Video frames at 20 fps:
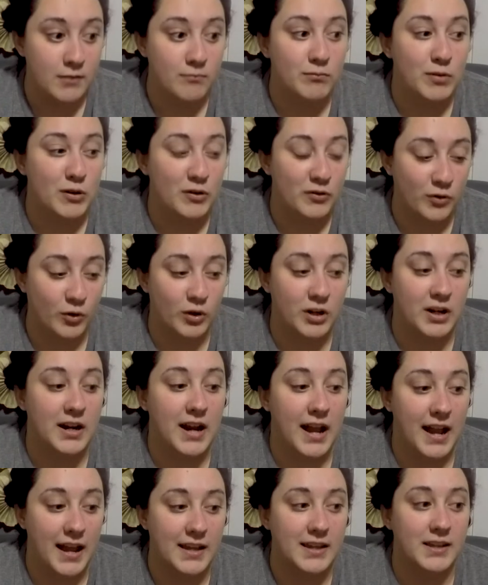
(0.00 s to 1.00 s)

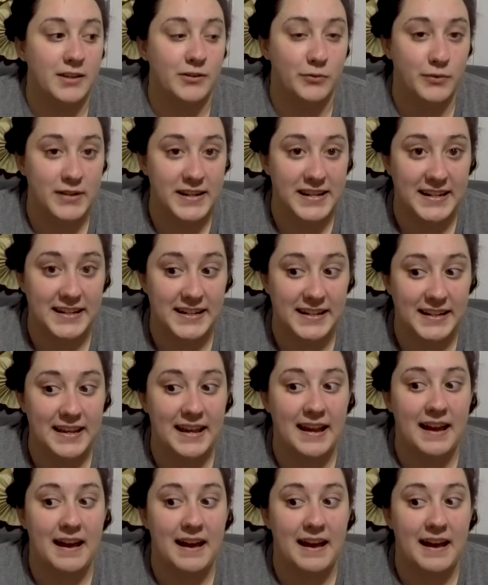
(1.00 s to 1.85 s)
before I can read,